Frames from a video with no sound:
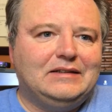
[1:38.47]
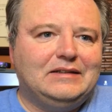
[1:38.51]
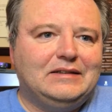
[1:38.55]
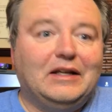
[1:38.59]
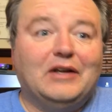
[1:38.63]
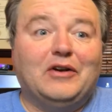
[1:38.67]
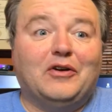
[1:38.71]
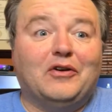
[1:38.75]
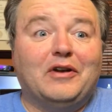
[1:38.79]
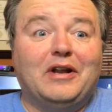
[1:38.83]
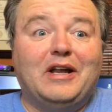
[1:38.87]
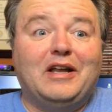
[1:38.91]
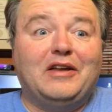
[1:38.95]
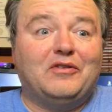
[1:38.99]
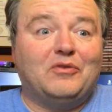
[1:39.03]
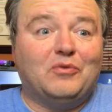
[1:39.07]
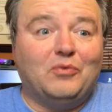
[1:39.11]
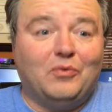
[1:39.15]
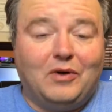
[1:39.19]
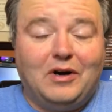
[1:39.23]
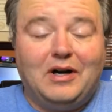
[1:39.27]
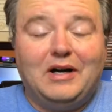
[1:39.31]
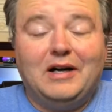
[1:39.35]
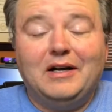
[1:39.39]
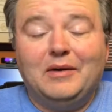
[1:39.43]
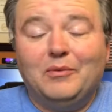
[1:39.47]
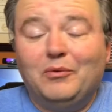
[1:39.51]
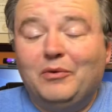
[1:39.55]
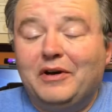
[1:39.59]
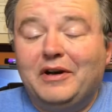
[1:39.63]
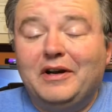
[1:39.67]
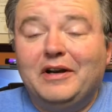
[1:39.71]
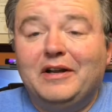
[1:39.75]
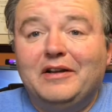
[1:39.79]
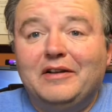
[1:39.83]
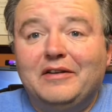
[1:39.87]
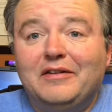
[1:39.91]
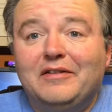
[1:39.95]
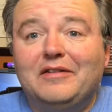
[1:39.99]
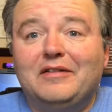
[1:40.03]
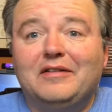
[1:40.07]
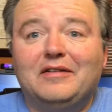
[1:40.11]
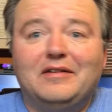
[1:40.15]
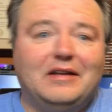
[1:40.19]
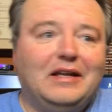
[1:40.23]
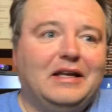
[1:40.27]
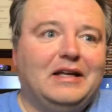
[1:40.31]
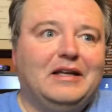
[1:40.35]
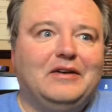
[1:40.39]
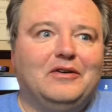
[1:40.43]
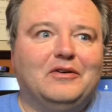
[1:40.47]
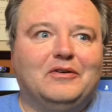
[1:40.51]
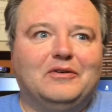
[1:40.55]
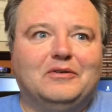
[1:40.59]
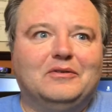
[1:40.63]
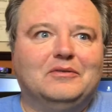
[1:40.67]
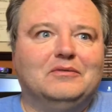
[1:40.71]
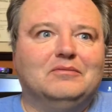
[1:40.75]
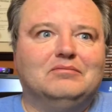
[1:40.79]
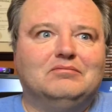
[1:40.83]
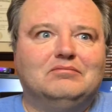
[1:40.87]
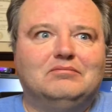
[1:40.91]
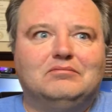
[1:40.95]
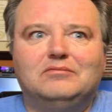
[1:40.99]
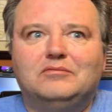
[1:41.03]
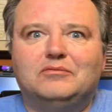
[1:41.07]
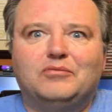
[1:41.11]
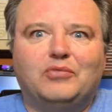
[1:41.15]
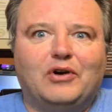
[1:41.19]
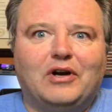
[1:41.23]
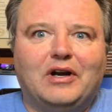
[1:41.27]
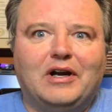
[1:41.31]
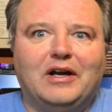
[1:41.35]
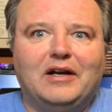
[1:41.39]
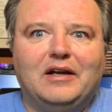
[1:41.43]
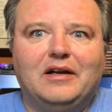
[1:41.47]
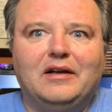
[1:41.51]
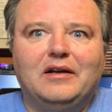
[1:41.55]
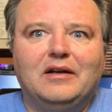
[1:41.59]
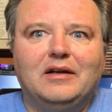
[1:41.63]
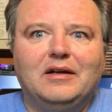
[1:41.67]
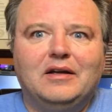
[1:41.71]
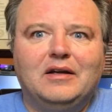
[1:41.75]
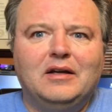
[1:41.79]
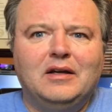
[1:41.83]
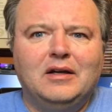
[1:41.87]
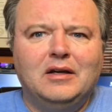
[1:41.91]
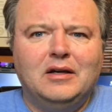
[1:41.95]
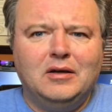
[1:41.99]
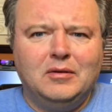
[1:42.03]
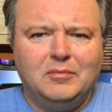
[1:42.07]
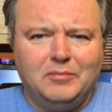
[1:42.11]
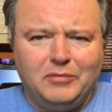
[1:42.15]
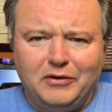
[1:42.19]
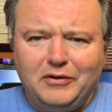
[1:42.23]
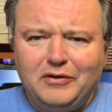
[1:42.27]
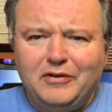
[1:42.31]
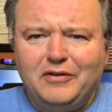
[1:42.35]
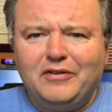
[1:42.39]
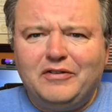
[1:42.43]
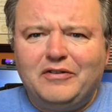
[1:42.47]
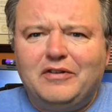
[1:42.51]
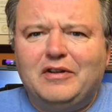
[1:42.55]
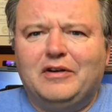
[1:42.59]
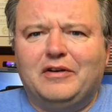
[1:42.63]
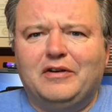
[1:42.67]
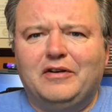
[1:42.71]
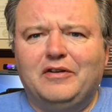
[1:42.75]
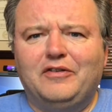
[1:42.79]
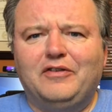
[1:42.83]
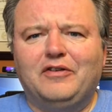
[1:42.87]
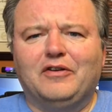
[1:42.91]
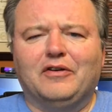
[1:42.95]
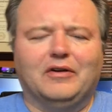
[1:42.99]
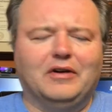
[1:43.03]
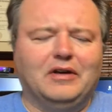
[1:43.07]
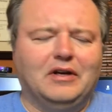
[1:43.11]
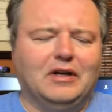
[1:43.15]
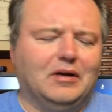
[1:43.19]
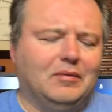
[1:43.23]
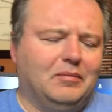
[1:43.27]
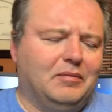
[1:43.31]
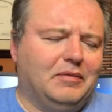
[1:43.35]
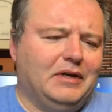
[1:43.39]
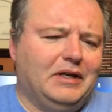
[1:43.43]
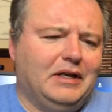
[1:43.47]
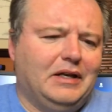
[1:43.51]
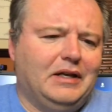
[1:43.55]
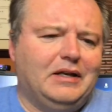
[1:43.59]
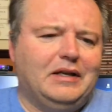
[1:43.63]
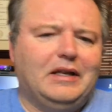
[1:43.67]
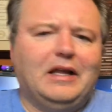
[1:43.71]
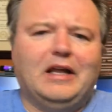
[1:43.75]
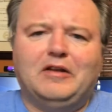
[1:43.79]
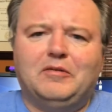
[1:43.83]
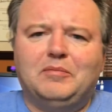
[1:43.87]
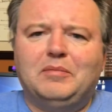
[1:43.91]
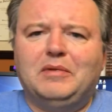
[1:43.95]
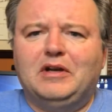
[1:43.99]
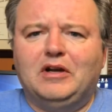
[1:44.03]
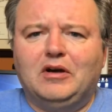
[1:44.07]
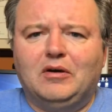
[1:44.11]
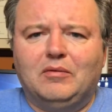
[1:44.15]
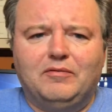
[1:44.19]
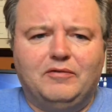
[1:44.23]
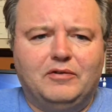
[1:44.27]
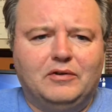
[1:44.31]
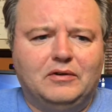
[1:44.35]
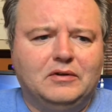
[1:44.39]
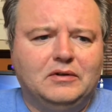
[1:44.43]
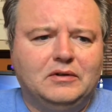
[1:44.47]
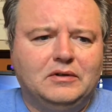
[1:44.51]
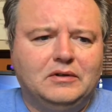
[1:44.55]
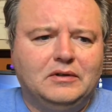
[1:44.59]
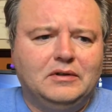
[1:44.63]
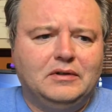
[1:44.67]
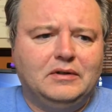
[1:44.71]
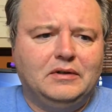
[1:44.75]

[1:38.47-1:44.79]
don't ask what it is. They don't pry, but they're just there to cheer you up, and that's been helpful.